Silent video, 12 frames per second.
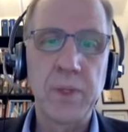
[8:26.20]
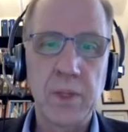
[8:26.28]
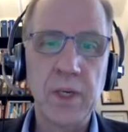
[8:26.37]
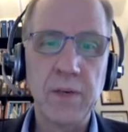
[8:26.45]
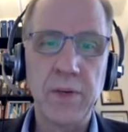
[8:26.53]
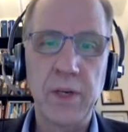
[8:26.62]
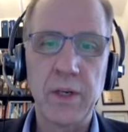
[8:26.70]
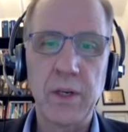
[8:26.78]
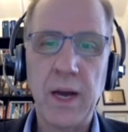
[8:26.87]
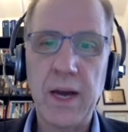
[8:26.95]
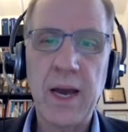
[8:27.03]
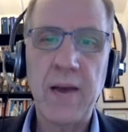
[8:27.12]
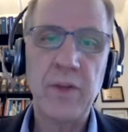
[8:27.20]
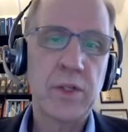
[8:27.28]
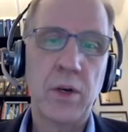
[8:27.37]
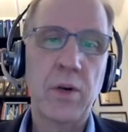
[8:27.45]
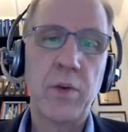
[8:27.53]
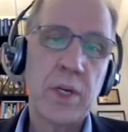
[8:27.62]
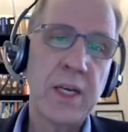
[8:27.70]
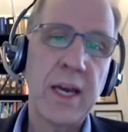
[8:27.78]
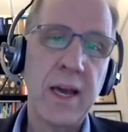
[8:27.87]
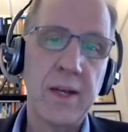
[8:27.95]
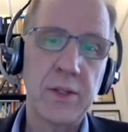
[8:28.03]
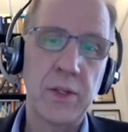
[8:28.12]
given I haven't already
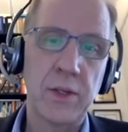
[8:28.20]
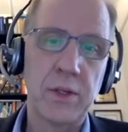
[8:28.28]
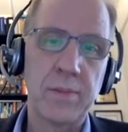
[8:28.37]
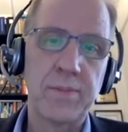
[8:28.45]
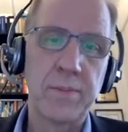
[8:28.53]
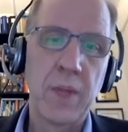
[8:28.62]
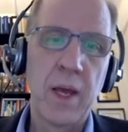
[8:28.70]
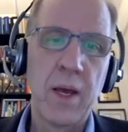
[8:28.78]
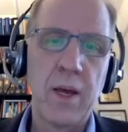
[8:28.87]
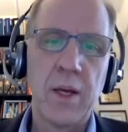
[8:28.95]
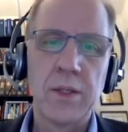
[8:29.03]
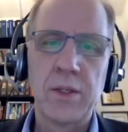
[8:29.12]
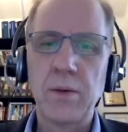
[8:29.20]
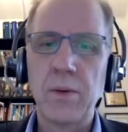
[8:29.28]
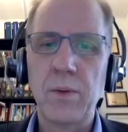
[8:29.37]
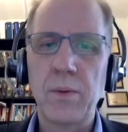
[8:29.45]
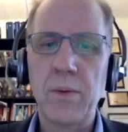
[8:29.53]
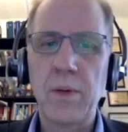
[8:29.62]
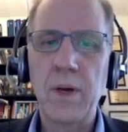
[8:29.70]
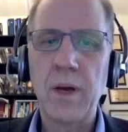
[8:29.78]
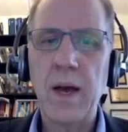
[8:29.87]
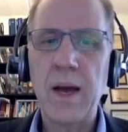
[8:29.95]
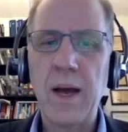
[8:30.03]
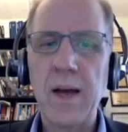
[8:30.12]
canceled? So
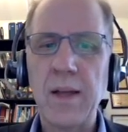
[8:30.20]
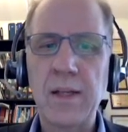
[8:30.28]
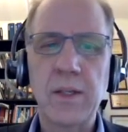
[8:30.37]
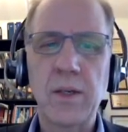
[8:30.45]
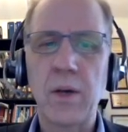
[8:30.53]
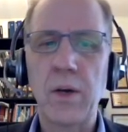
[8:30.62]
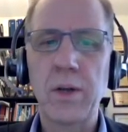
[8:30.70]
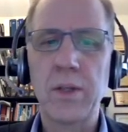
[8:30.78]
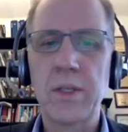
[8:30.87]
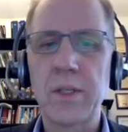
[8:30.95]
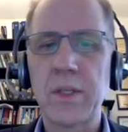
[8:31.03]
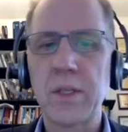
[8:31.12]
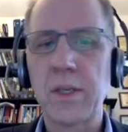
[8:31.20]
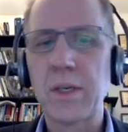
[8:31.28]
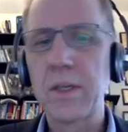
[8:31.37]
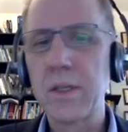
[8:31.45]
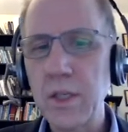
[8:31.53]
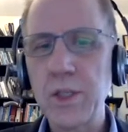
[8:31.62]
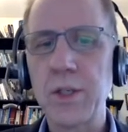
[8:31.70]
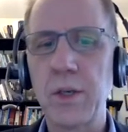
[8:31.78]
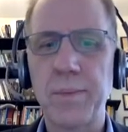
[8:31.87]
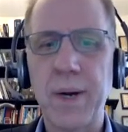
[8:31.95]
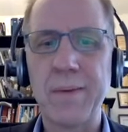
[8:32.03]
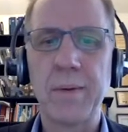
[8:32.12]
I like to call this the
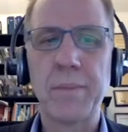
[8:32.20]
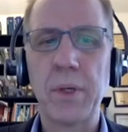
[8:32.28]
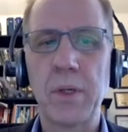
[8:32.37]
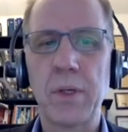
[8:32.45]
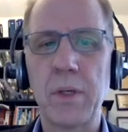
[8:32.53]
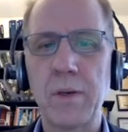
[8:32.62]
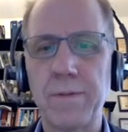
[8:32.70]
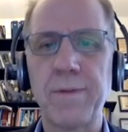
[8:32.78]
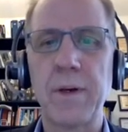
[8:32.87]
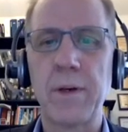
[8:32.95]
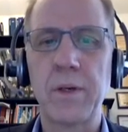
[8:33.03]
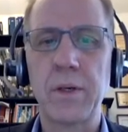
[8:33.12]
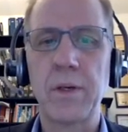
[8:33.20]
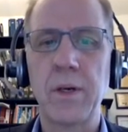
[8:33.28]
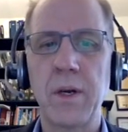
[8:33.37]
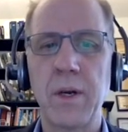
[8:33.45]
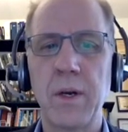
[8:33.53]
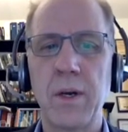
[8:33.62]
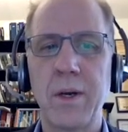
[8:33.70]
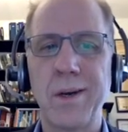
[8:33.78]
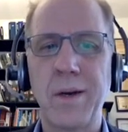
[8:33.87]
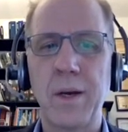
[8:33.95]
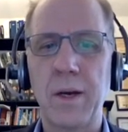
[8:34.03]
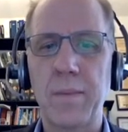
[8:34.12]
conditional probability of failure
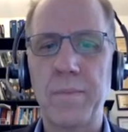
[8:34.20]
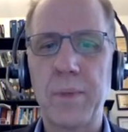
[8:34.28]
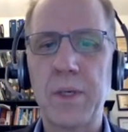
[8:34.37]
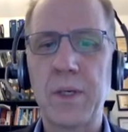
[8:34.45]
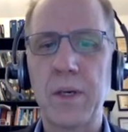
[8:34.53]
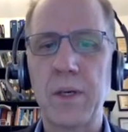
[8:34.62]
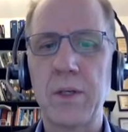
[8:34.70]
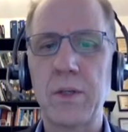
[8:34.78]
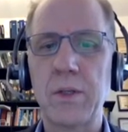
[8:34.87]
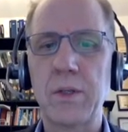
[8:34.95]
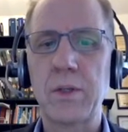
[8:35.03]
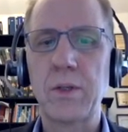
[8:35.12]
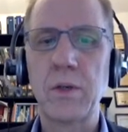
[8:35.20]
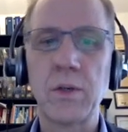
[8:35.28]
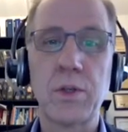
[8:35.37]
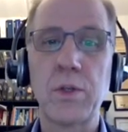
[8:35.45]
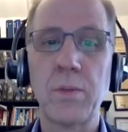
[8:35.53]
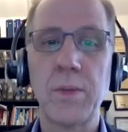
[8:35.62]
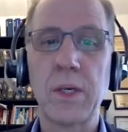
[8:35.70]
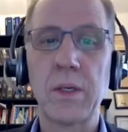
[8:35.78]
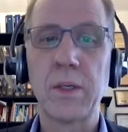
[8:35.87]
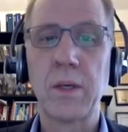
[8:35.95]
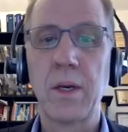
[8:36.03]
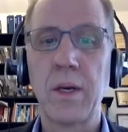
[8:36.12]
because you're
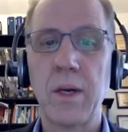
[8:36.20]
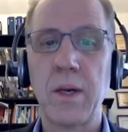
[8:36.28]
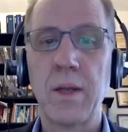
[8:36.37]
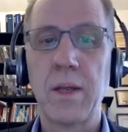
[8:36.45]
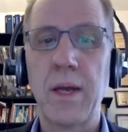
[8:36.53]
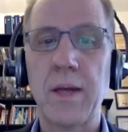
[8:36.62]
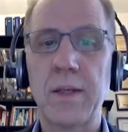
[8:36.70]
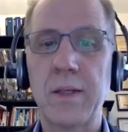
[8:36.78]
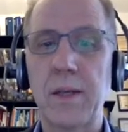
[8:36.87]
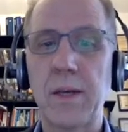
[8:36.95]
assuming that